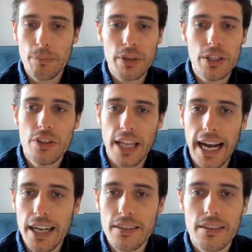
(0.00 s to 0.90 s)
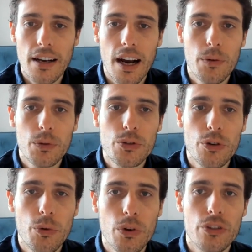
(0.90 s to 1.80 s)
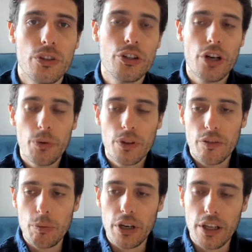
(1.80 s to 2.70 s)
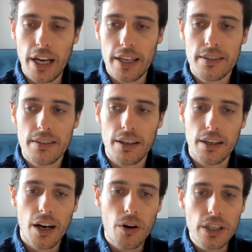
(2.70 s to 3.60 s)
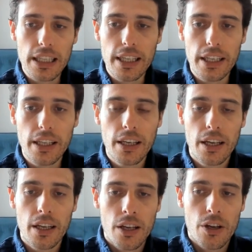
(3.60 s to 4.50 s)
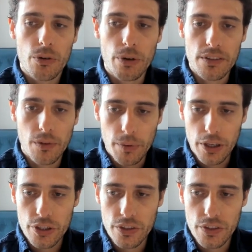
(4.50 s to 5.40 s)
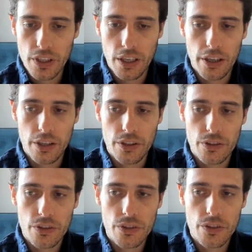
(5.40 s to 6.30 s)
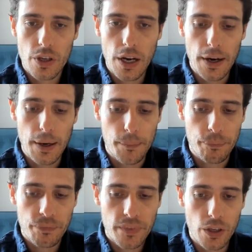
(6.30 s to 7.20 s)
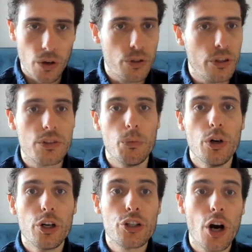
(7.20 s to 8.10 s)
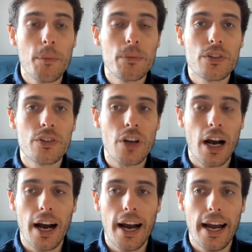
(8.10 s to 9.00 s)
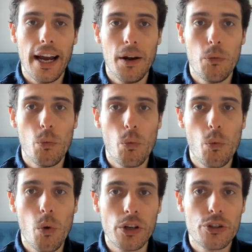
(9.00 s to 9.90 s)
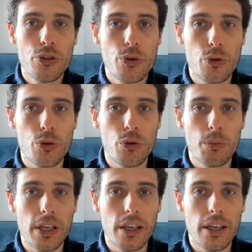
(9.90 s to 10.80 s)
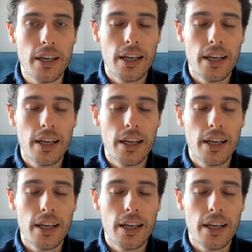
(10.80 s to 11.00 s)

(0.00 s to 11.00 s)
into that, I also wanted to share with everybody that currently Raising Vibrations is doing some workshops. I want to be